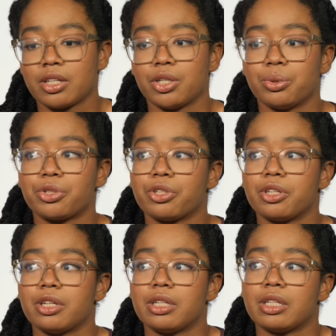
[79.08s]
You
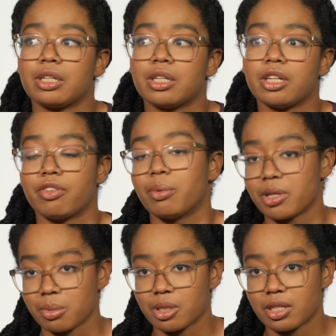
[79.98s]
should, if it
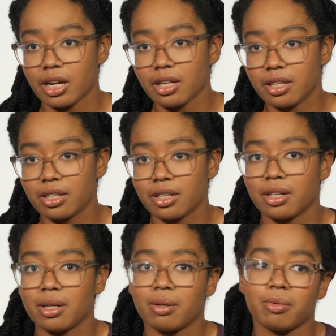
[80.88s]
was a mistake,
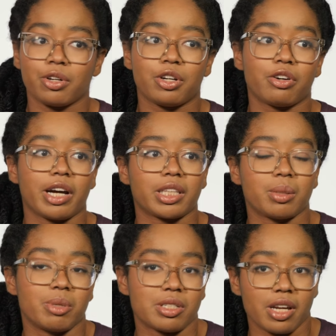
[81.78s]
correct
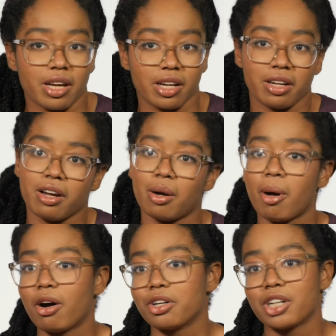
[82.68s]
the mistake,
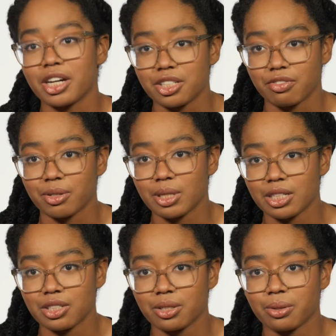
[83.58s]
apologize if you
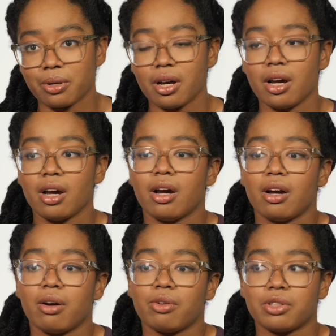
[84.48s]
need to,
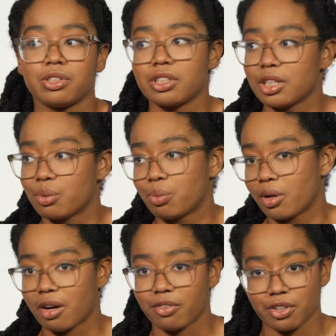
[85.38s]
delete
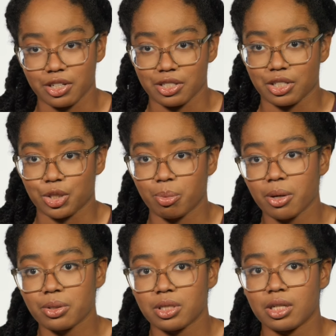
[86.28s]
whatever it is that you
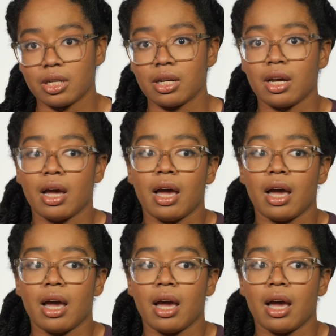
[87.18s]
posted,